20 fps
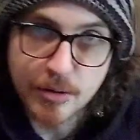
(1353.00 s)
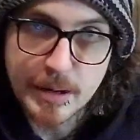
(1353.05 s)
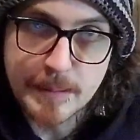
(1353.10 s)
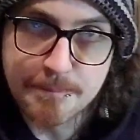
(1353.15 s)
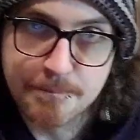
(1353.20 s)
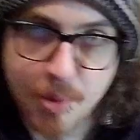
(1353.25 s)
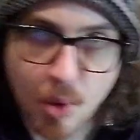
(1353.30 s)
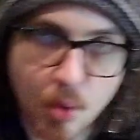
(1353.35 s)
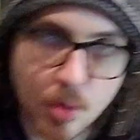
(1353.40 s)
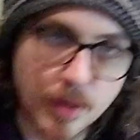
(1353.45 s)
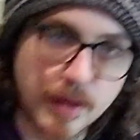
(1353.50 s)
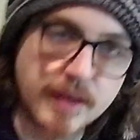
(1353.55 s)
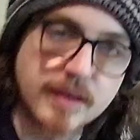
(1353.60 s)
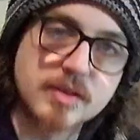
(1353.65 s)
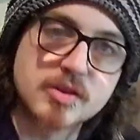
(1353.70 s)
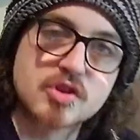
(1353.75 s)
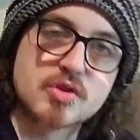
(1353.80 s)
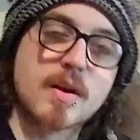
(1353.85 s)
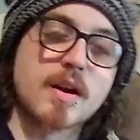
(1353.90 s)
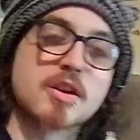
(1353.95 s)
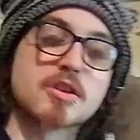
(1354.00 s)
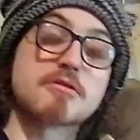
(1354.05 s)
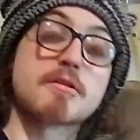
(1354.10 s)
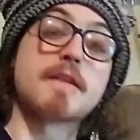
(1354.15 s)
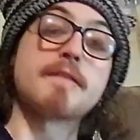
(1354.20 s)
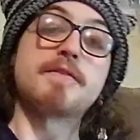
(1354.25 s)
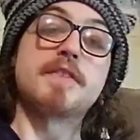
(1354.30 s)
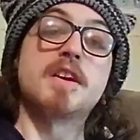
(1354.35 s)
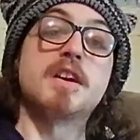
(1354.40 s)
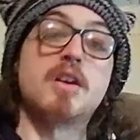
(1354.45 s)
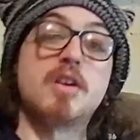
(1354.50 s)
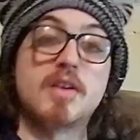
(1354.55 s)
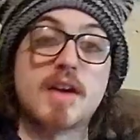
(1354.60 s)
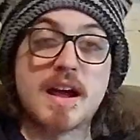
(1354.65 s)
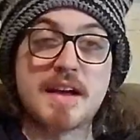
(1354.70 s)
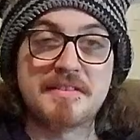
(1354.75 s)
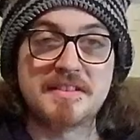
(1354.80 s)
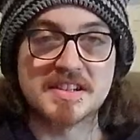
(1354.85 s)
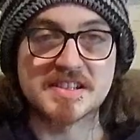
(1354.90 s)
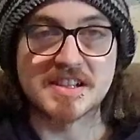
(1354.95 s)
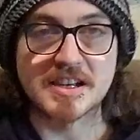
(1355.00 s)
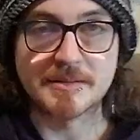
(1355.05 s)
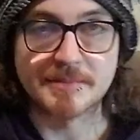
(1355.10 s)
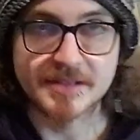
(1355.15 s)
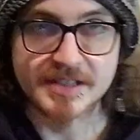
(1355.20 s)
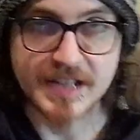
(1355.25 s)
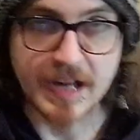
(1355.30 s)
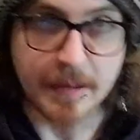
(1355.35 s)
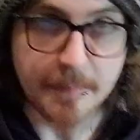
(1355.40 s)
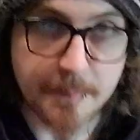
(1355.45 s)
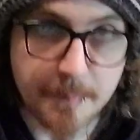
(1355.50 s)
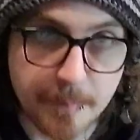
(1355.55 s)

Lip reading: boring structure if they all had the same set.